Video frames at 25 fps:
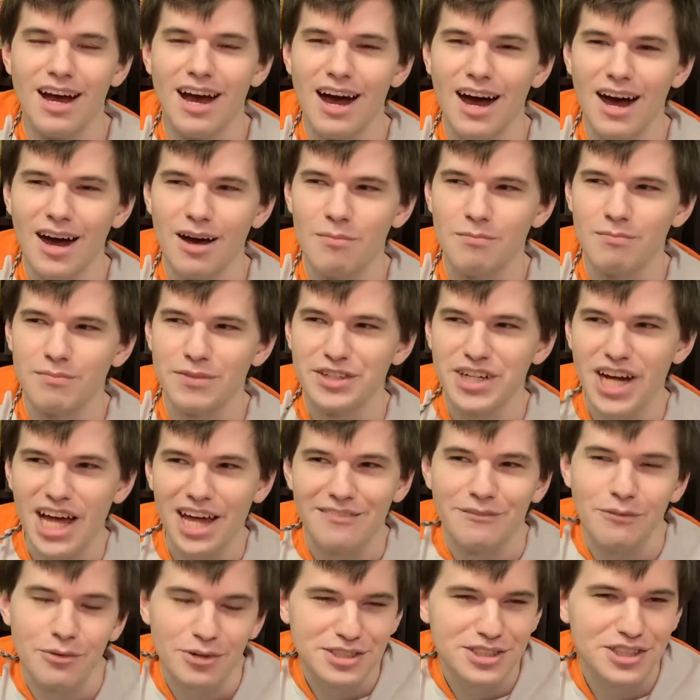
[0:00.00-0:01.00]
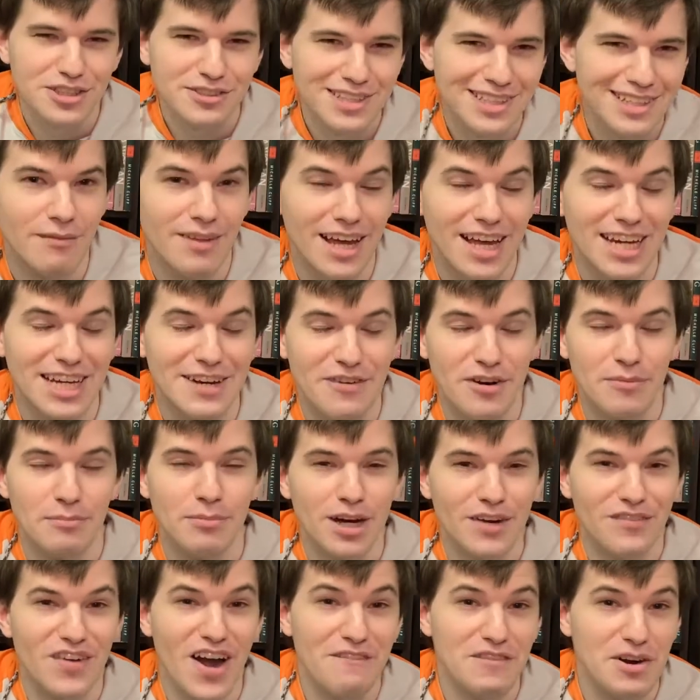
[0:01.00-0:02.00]
You're not forced to use it like a different
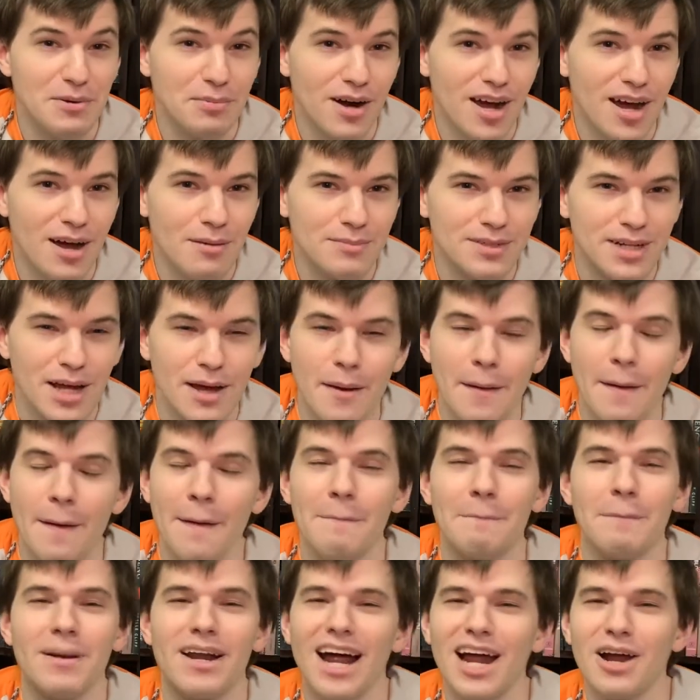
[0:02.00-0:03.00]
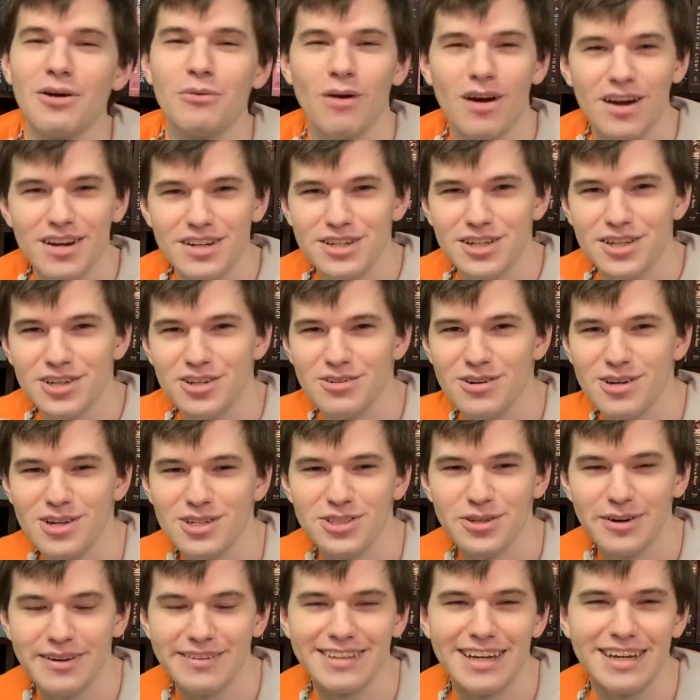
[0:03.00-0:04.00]
book for every prompt, but I want to,
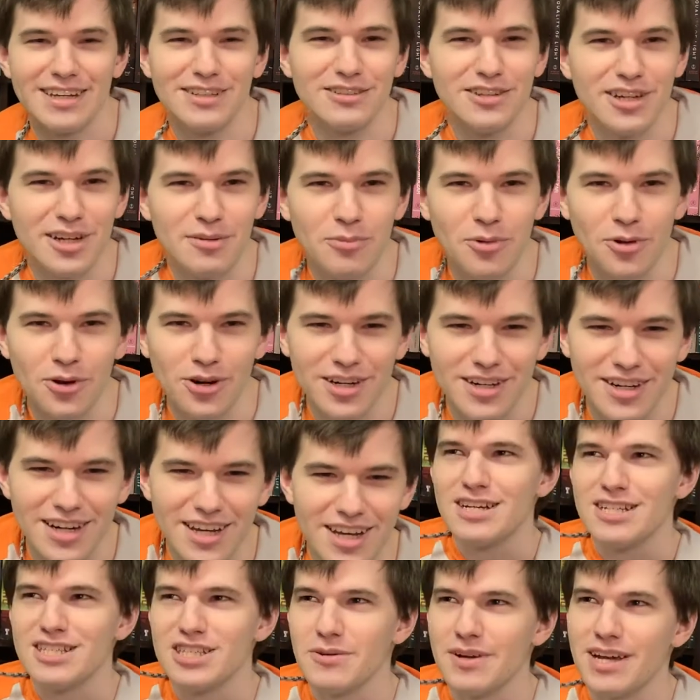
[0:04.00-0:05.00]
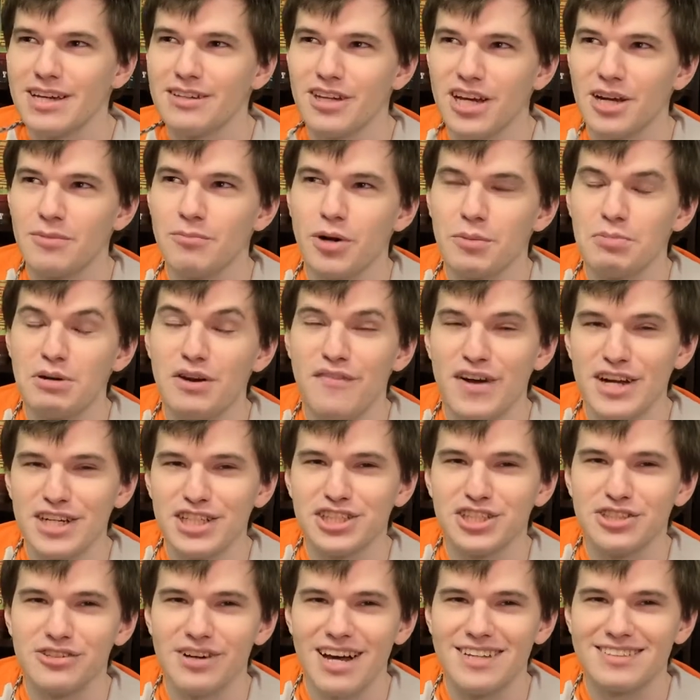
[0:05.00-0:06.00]
so it can like look more, so it can look more
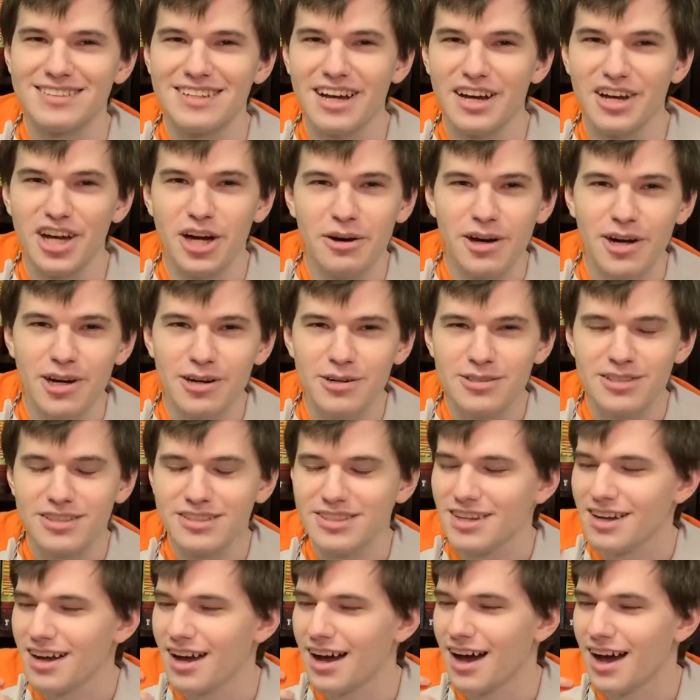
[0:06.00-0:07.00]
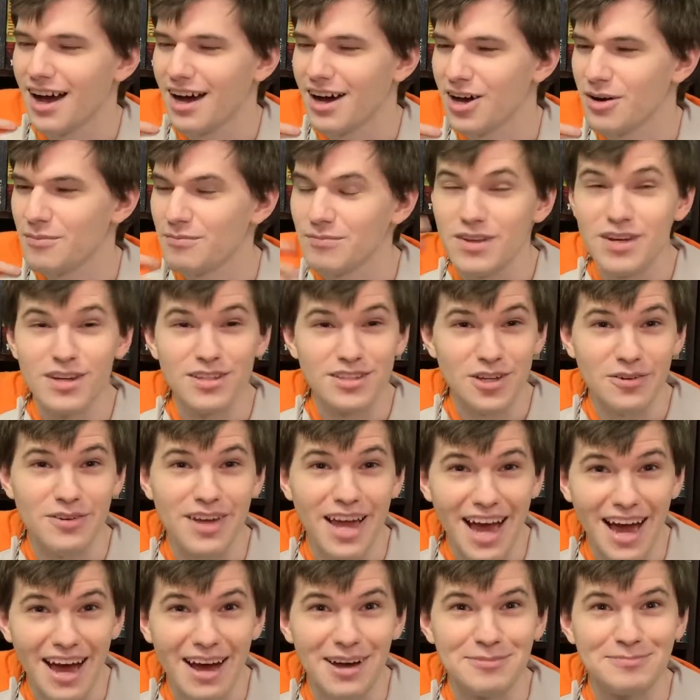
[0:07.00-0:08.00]
professional as like a co-host. So
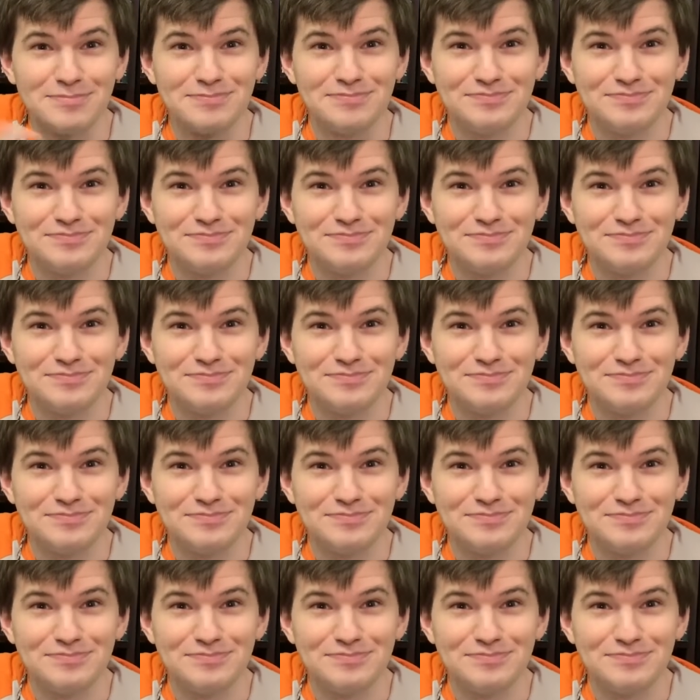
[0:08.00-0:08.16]
yeah,